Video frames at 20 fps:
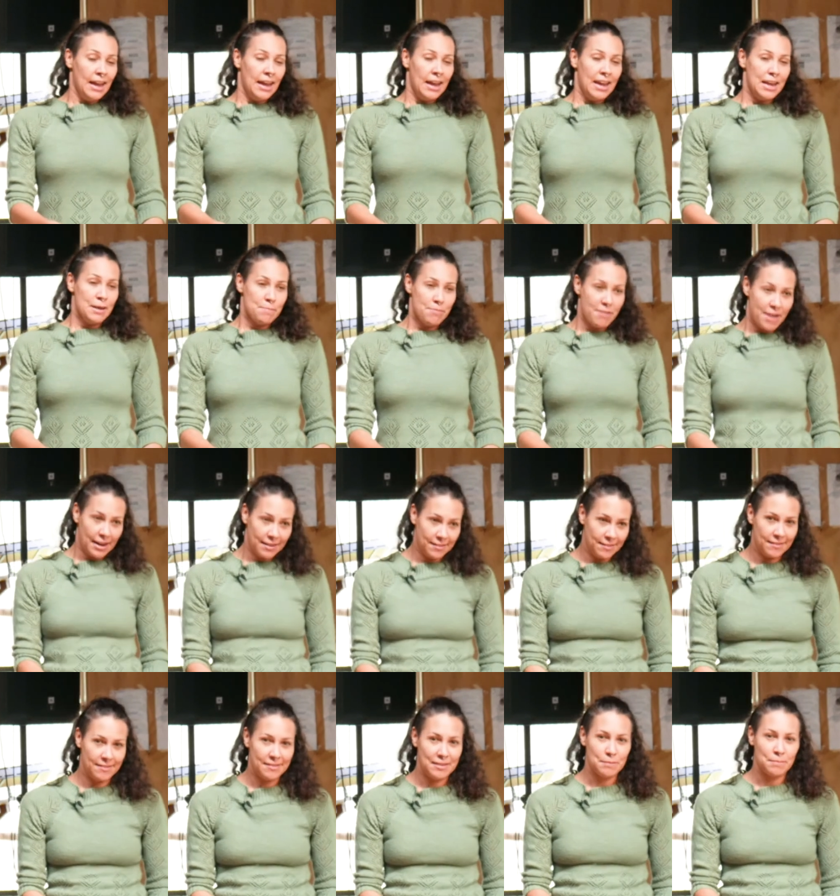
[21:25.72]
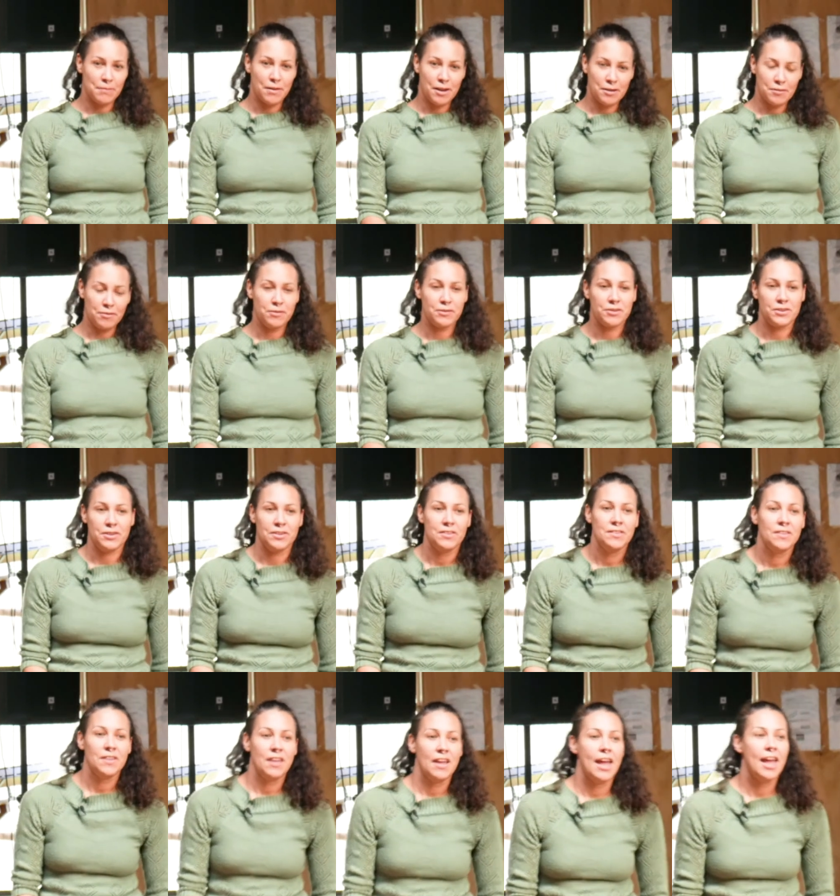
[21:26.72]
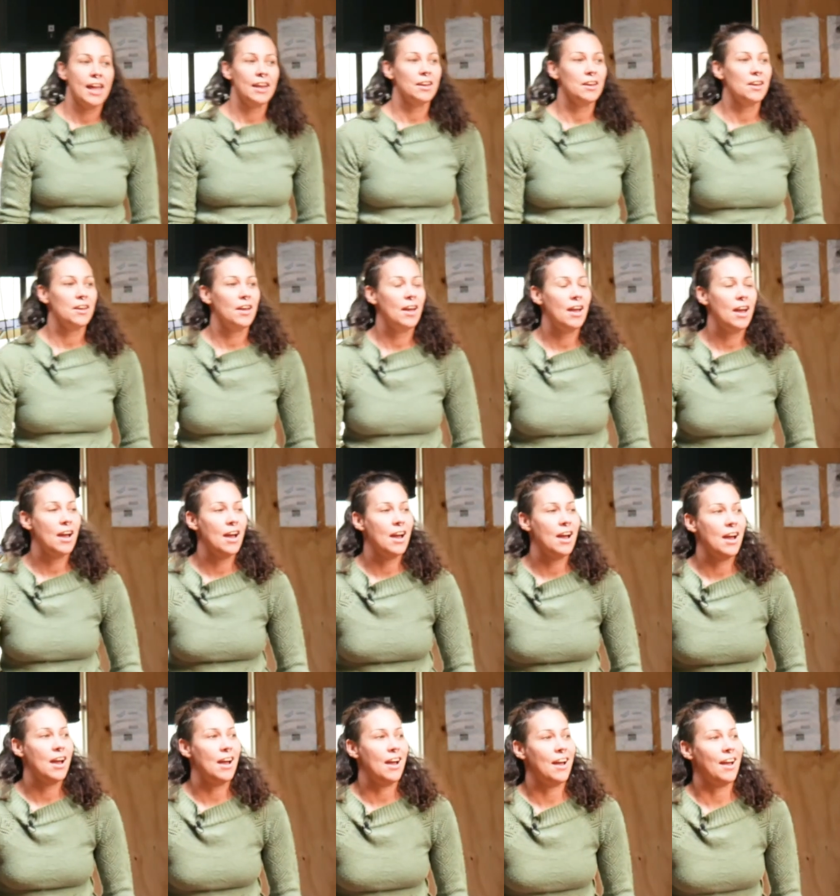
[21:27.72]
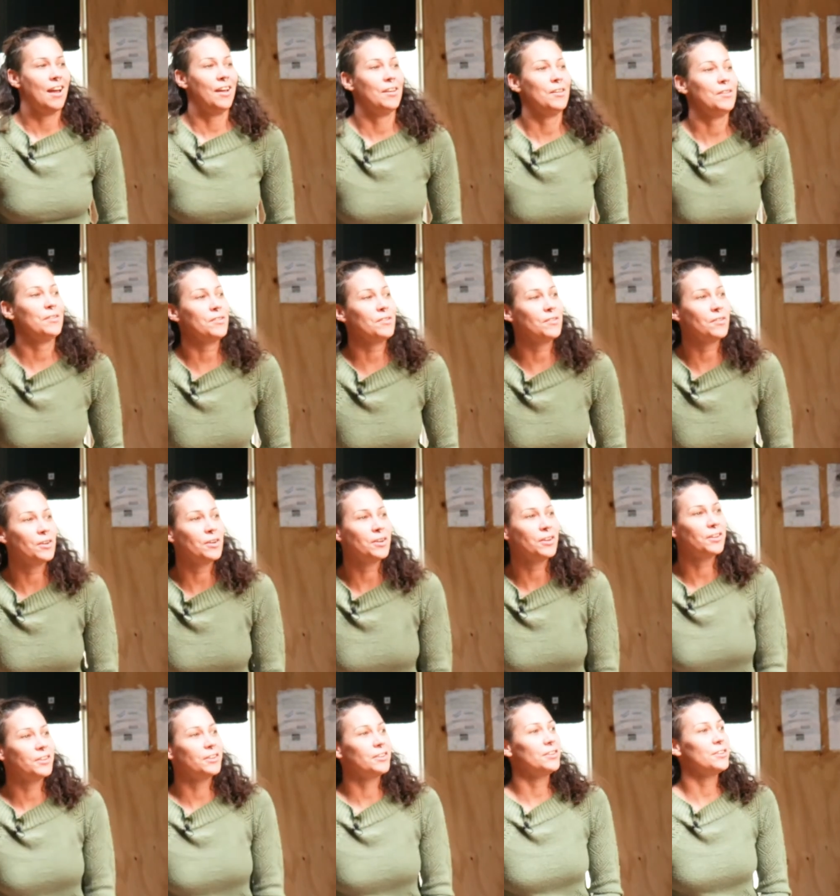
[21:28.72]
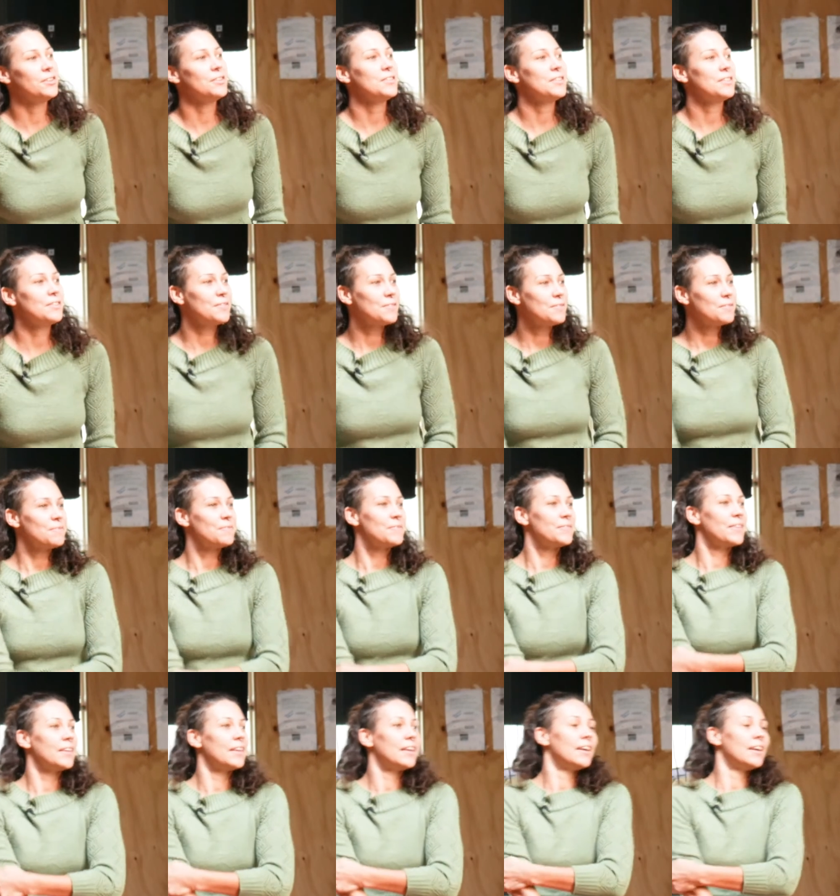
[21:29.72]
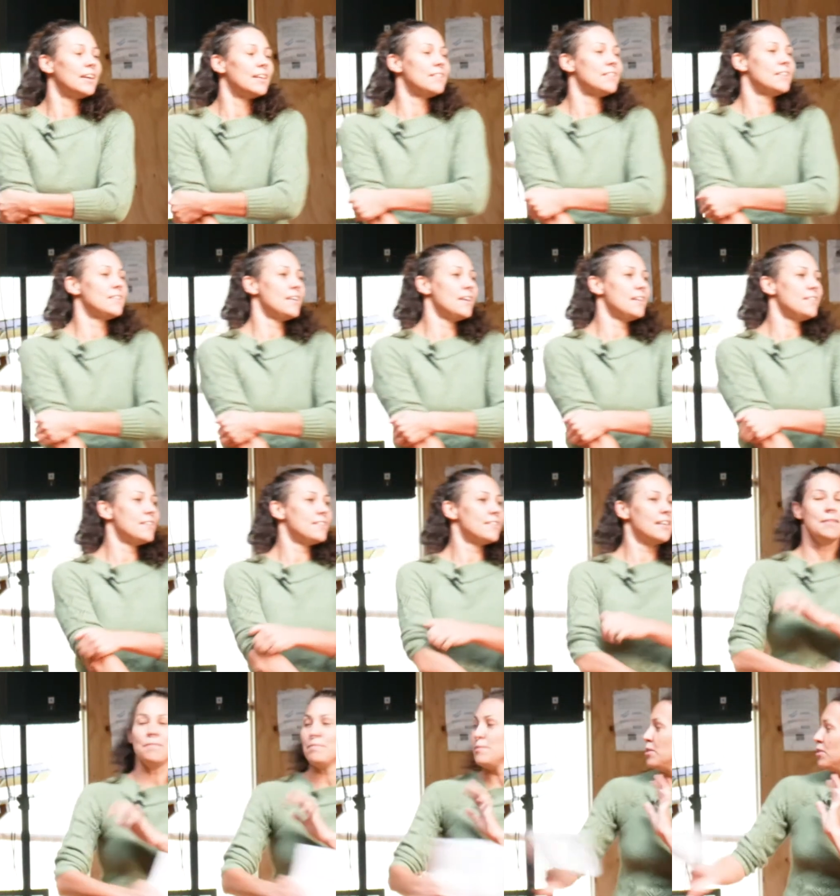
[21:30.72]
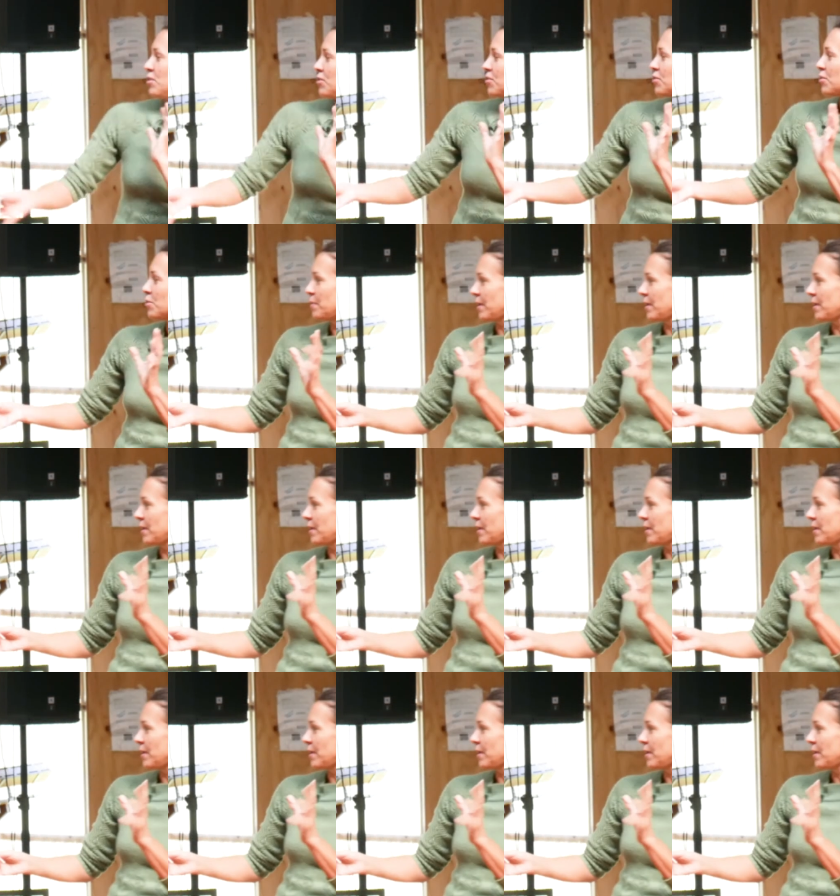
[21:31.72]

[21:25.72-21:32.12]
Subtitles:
in practicing mindfulness. And so there's like mutual